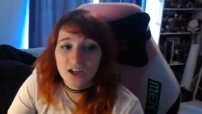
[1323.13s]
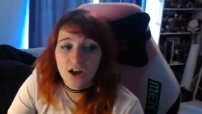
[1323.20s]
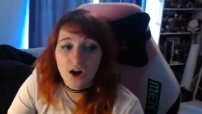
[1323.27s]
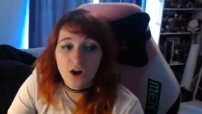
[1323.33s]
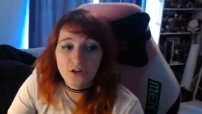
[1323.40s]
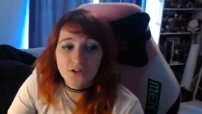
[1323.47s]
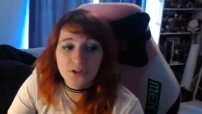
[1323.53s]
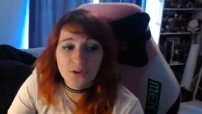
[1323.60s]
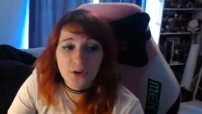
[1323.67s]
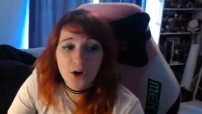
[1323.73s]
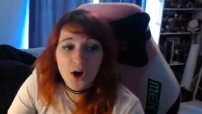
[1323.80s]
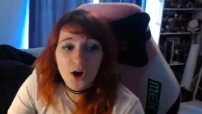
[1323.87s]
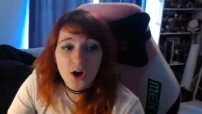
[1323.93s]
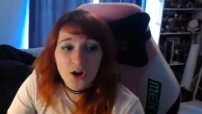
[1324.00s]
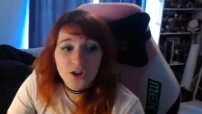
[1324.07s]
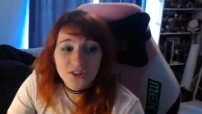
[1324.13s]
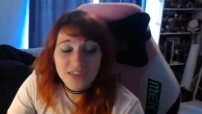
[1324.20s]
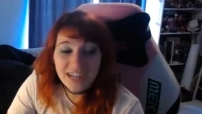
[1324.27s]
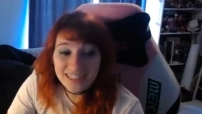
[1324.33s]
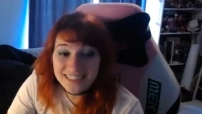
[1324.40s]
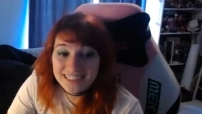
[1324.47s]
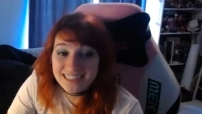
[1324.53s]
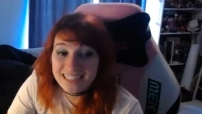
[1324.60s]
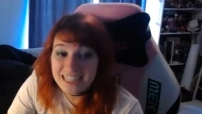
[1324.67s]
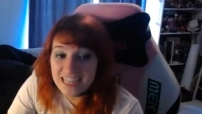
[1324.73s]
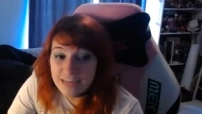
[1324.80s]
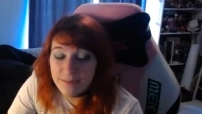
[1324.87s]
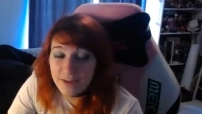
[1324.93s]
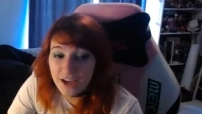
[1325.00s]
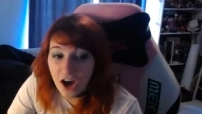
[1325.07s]
Also, that's
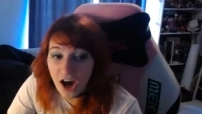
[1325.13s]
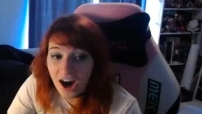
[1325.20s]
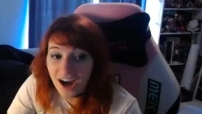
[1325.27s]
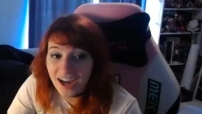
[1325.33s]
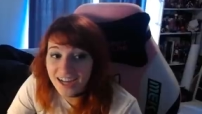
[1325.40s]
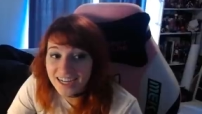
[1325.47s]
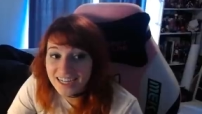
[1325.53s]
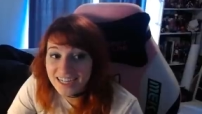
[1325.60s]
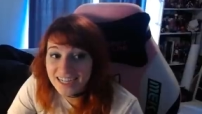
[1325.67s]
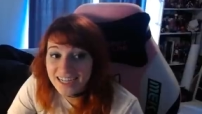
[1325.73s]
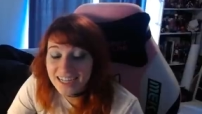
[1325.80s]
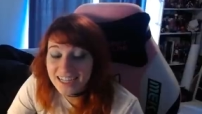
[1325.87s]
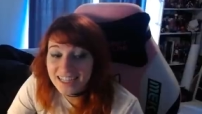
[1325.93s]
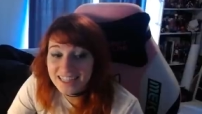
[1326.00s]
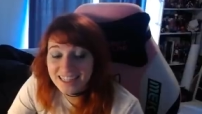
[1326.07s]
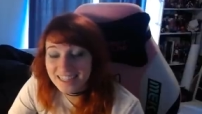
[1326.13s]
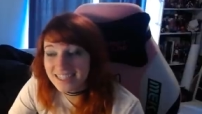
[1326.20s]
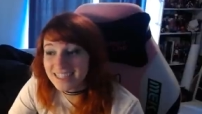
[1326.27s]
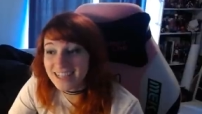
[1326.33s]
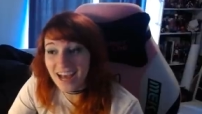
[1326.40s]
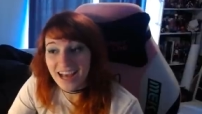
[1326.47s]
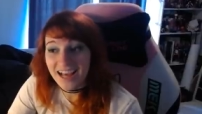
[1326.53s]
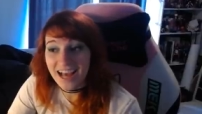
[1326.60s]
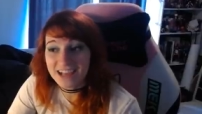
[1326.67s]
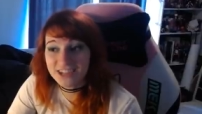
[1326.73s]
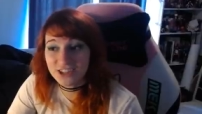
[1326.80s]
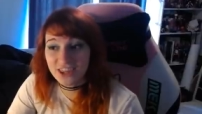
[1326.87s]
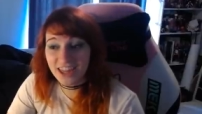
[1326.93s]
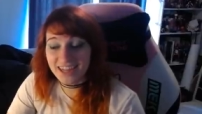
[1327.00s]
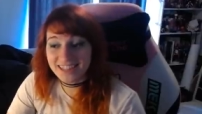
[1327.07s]
steaming hot. This guy has
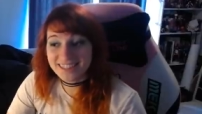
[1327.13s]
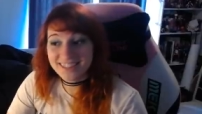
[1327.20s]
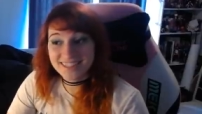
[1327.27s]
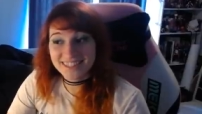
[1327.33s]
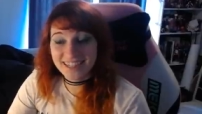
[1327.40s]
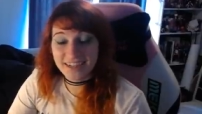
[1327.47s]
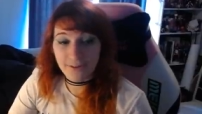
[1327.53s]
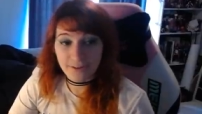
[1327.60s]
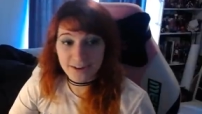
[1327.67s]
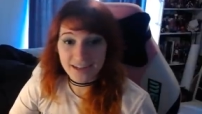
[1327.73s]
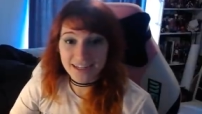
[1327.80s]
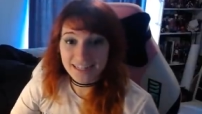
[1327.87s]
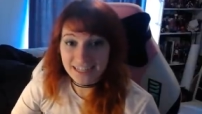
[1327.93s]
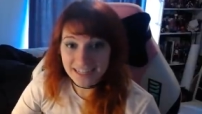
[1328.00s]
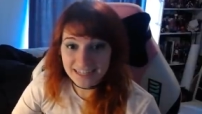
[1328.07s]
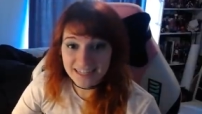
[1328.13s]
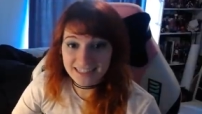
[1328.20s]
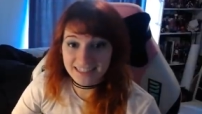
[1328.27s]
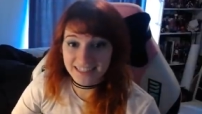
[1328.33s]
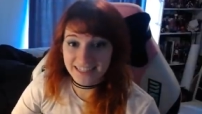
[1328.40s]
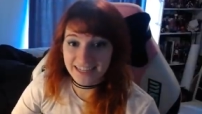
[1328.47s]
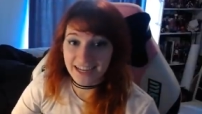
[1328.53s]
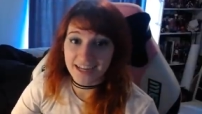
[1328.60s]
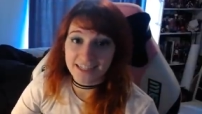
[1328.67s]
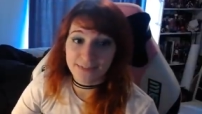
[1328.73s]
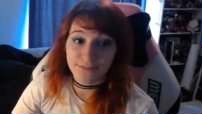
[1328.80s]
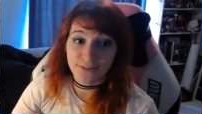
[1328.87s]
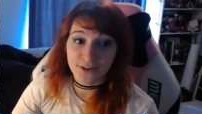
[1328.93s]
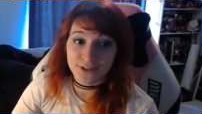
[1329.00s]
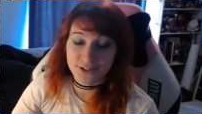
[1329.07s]
like easily has
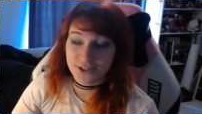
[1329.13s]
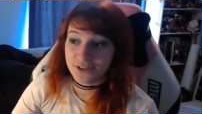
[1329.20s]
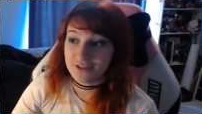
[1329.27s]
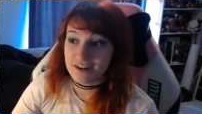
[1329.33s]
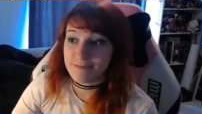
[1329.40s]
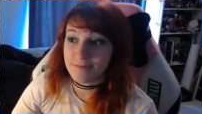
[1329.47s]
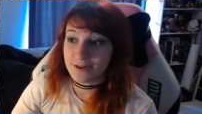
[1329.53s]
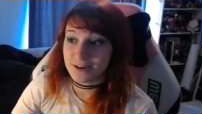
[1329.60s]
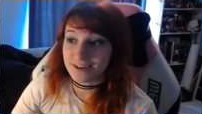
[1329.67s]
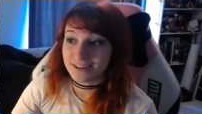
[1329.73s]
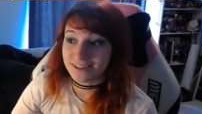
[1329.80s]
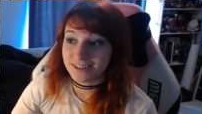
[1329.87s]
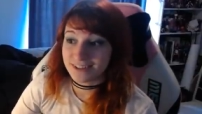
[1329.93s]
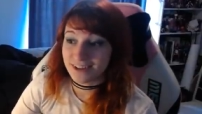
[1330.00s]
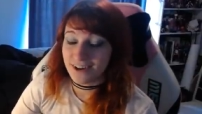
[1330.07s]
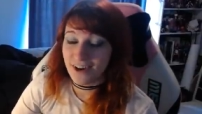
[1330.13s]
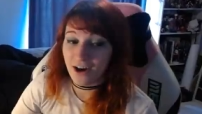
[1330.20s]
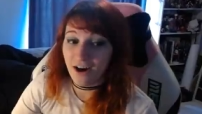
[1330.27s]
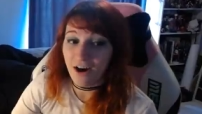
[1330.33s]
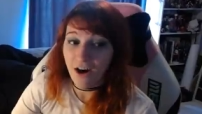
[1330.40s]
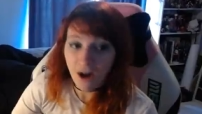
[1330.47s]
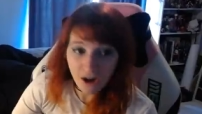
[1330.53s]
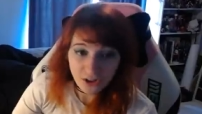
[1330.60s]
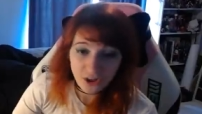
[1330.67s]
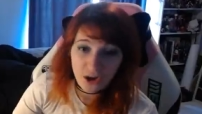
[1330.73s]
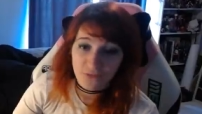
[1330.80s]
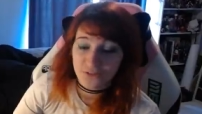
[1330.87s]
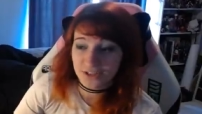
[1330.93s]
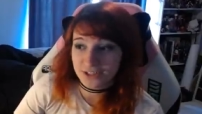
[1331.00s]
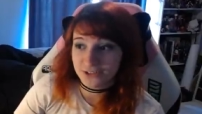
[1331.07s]
first degree burns all
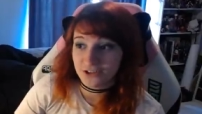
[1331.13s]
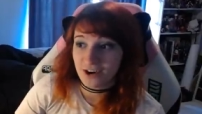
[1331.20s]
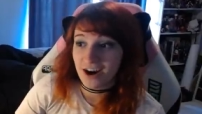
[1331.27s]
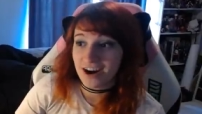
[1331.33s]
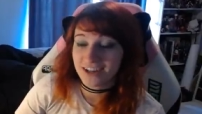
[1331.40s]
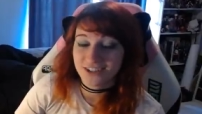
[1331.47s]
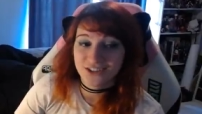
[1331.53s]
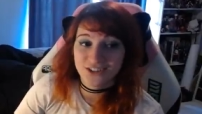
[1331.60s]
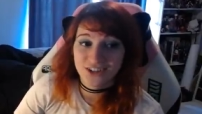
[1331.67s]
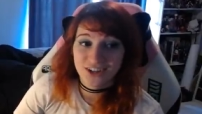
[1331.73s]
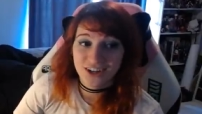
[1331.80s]
over his crotch.